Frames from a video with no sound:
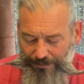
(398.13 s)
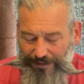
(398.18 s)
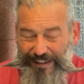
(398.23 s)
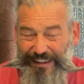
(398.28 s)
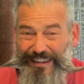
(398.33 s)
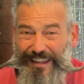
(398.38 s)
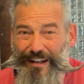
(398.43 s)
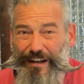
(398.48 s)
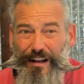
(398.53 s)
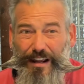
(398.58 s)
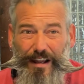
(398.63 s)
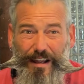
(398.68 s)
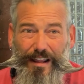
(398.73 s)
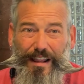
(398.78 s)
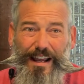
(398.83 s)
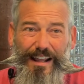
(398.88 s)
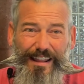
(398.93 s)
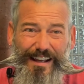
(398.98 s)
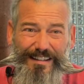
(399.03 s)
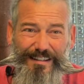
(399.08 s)
Then
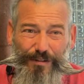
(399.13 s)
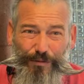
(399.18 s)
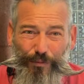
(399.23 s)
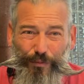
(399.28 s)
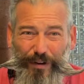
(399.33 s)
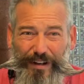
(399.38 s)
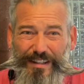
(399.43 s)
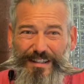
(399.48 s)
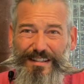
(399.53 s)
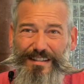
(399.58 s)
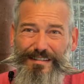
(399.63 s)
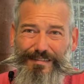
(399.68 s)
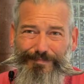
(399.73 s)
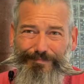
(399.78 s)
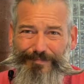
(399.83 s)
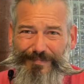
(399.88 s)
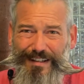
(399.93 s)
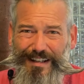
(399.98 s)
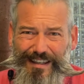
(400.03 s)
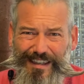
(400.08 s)
I like to rinse
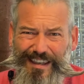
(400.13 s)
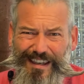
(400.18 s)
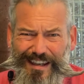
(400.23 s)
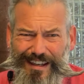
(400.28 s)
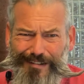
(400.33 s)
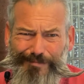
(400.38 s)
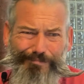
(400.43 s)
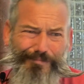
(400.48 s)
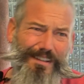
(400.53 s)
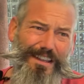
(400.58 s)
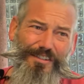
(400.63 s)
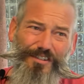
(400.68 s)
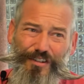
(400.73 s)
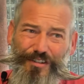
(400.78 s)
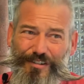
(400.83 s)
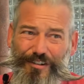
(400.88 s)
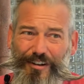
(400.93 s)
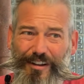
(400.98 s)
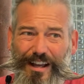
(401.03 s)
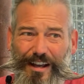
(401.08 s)
again, because you
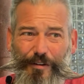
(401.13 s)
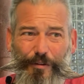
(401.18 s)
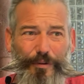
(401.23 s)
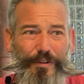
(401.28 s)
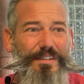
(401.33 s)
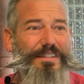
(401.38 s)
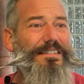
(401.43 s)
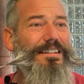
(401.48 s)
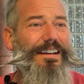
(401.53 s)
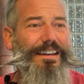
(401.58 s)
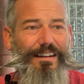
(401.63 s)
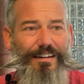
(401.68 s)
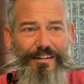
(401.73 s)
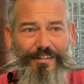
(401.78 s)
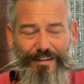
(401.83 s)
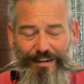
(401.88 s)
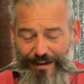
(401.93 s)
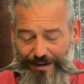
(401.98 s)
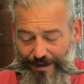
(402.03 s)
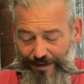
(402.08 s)
saw how it was sticking on
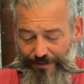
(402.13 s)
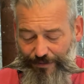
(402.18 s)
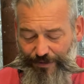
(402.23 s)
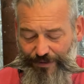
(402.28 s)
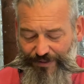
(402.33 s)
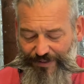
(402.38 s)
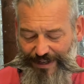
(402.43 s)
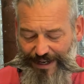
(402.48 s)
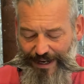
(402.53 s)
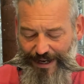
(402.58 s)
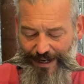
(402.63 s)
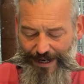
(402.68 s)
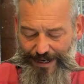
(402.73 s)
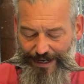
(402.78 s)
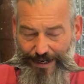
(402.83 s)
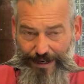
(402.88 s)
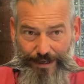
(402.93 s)
the other side.